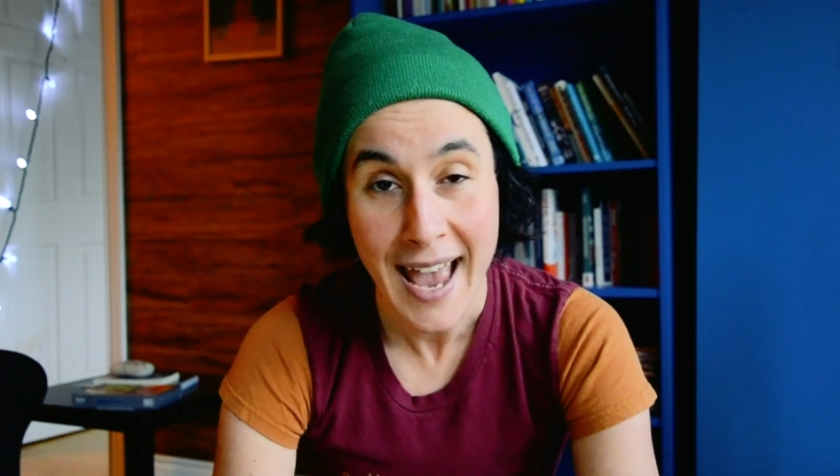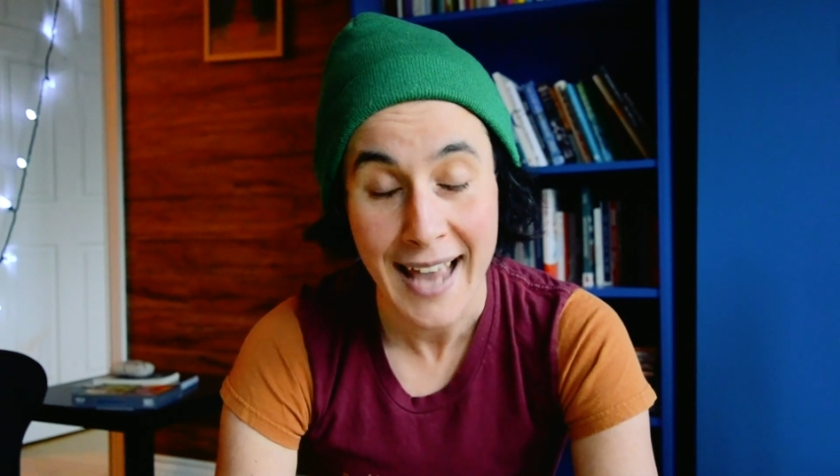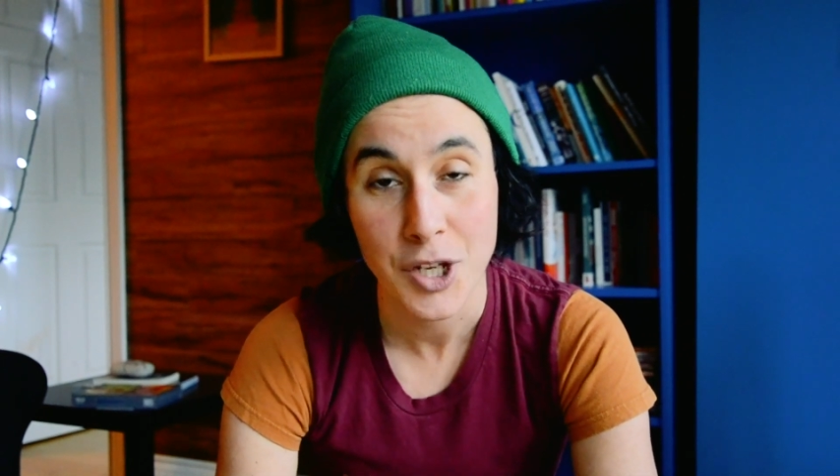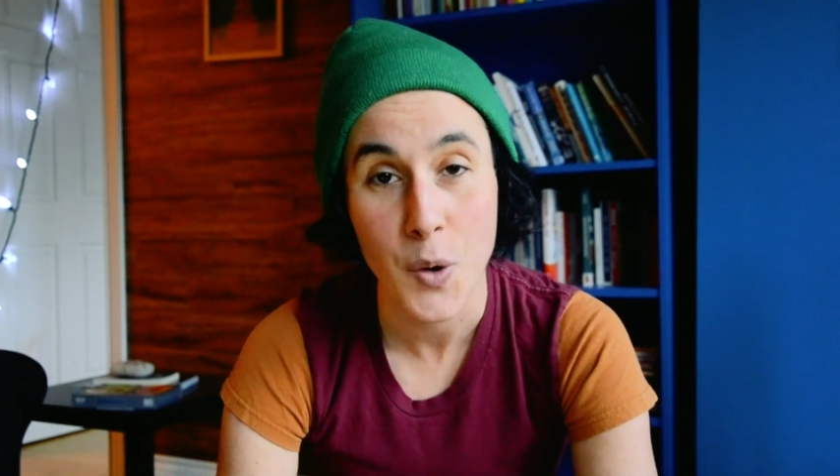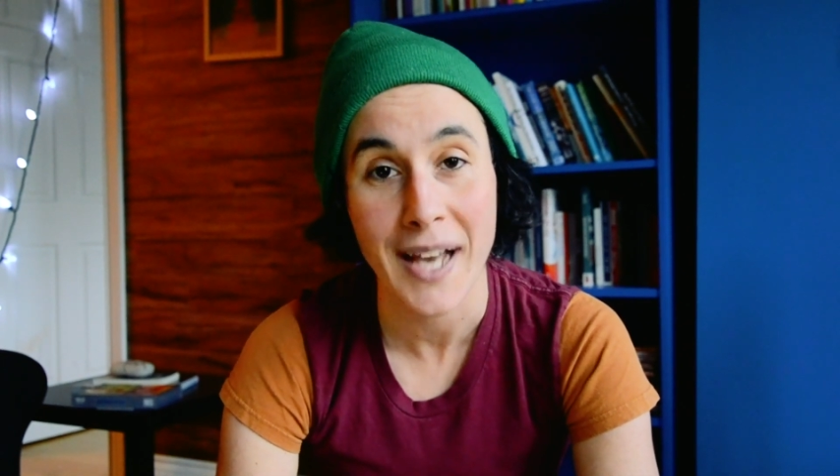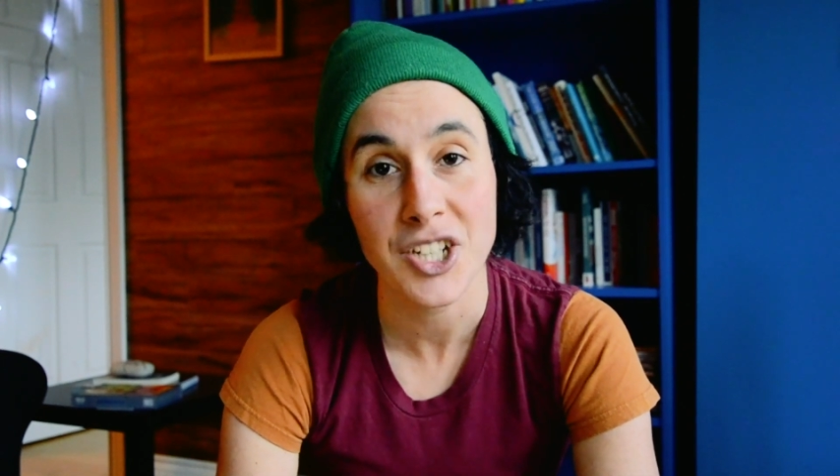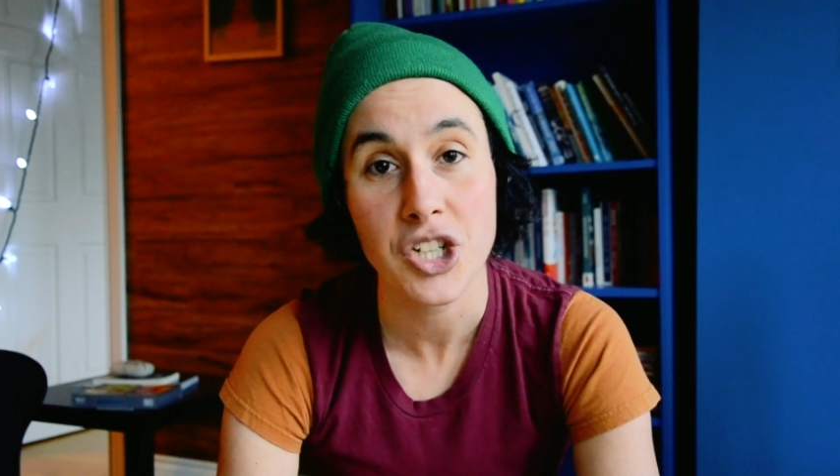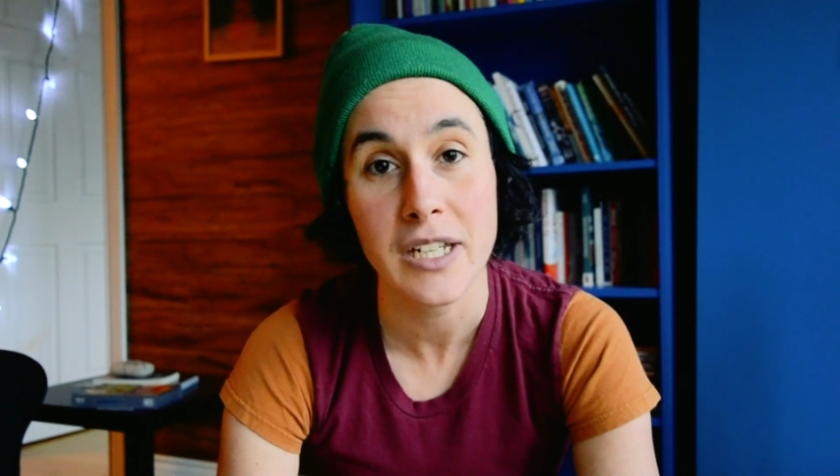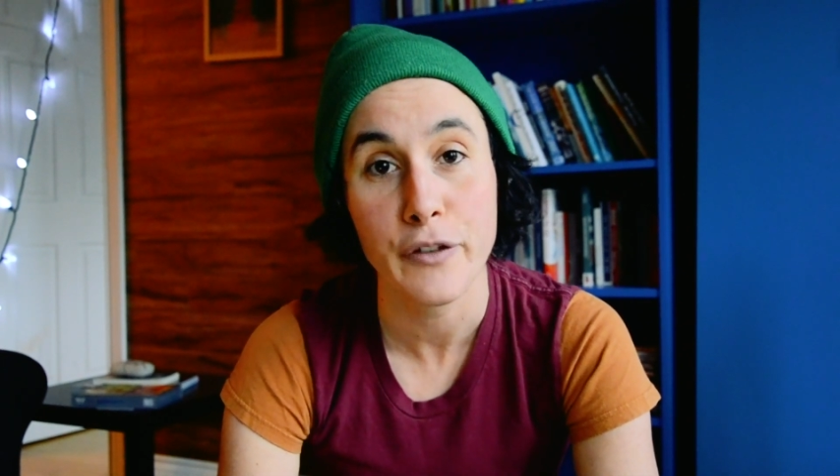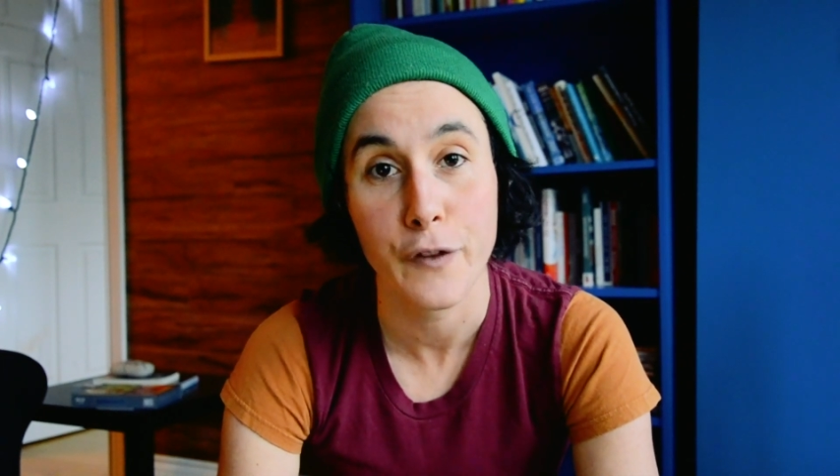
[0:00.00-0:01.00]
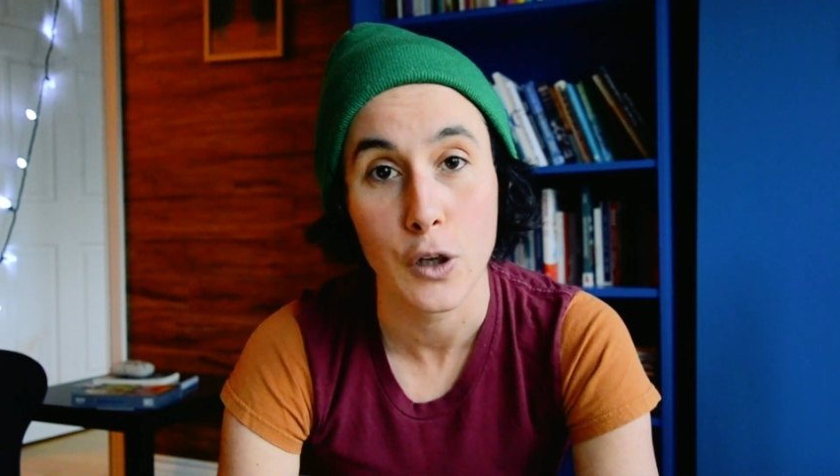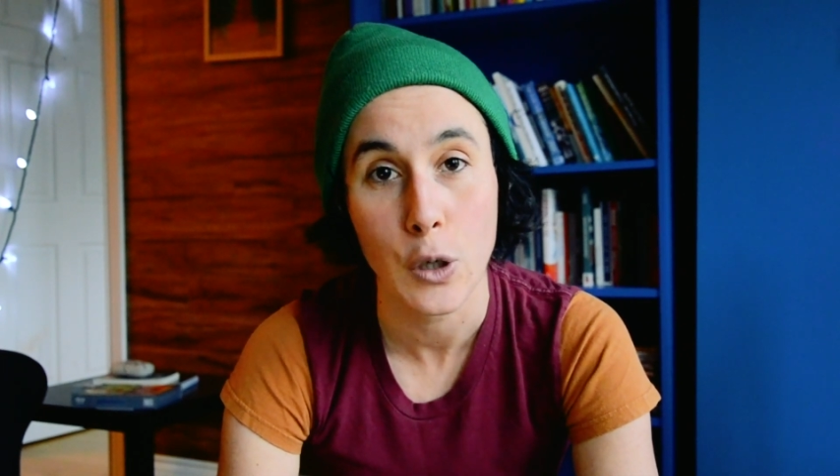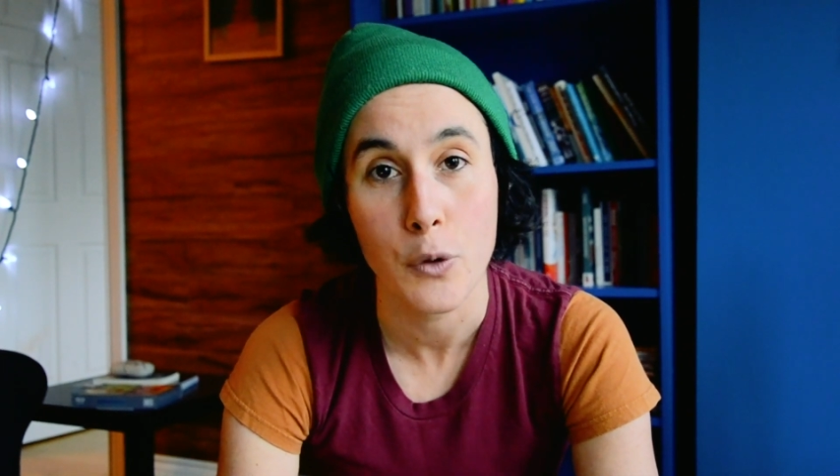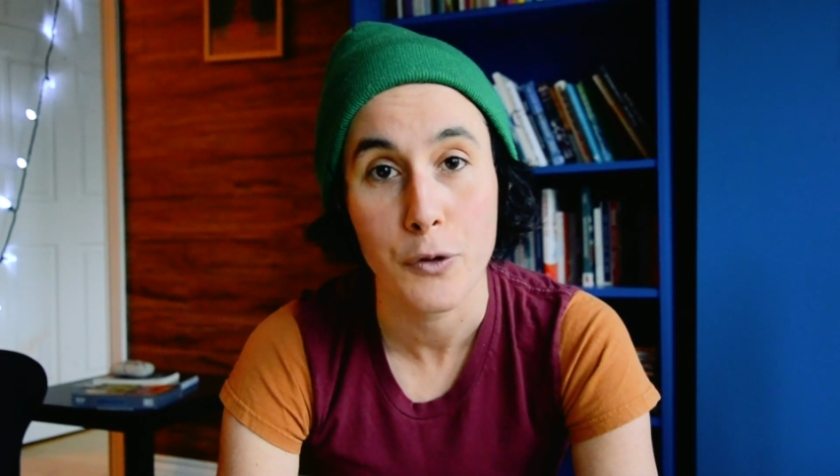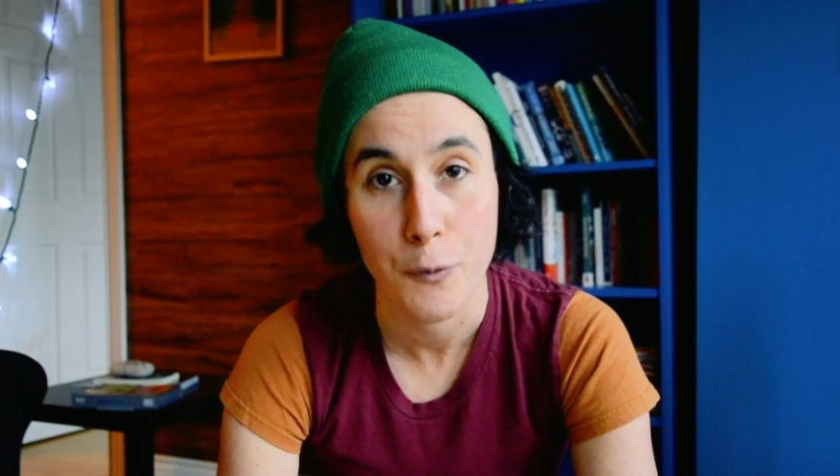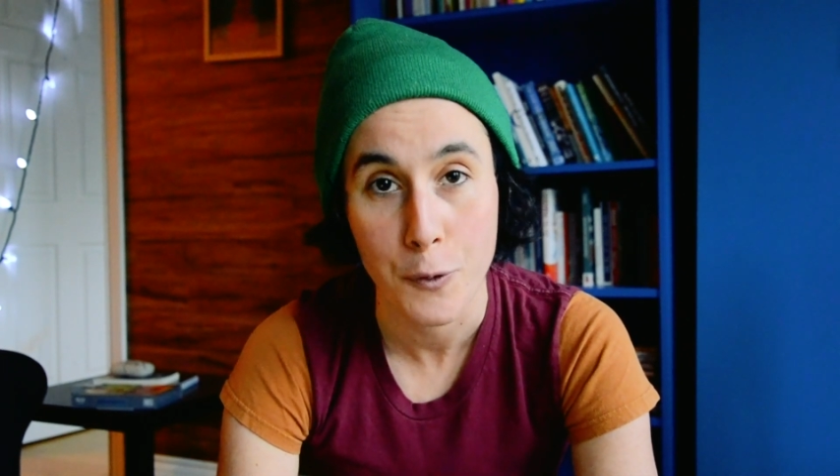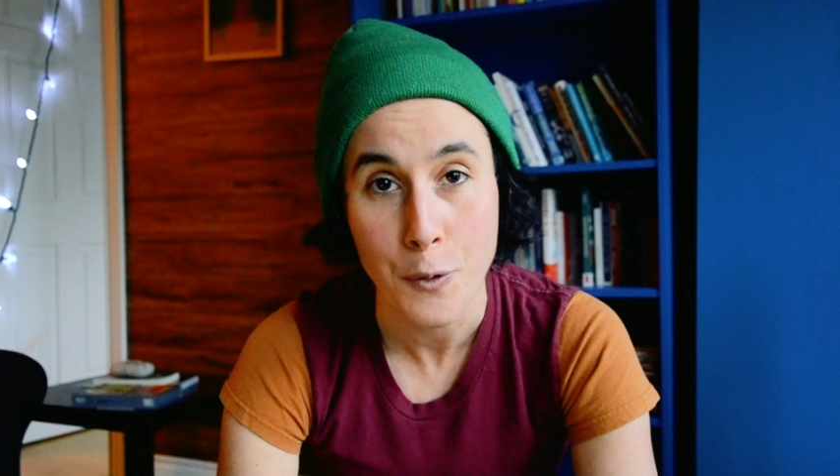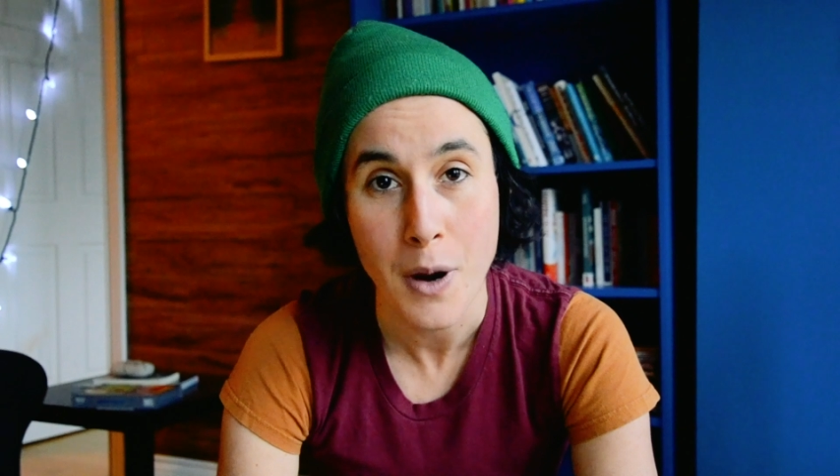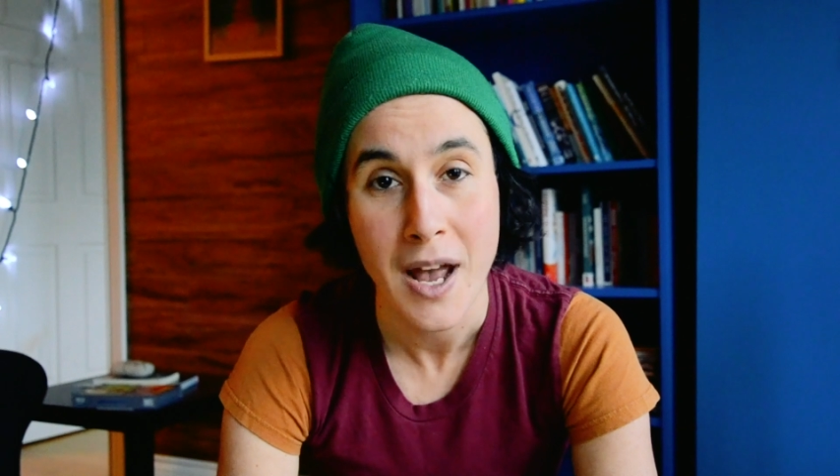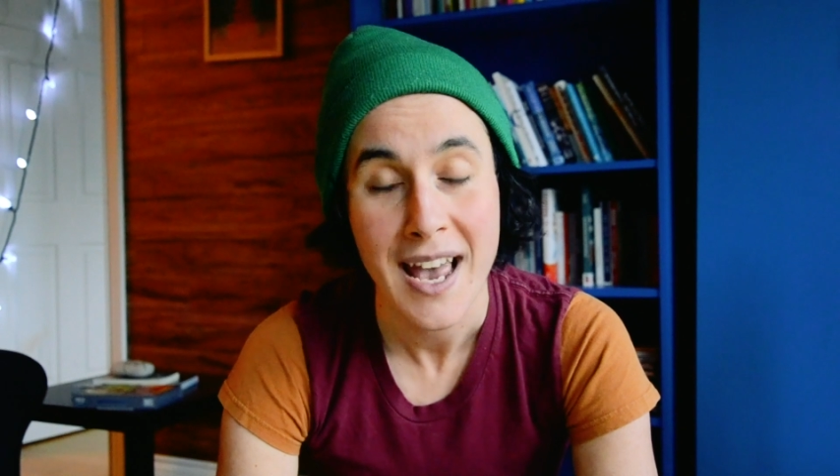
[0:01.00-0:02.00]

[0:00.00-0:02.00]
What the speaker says: and you actually follow through,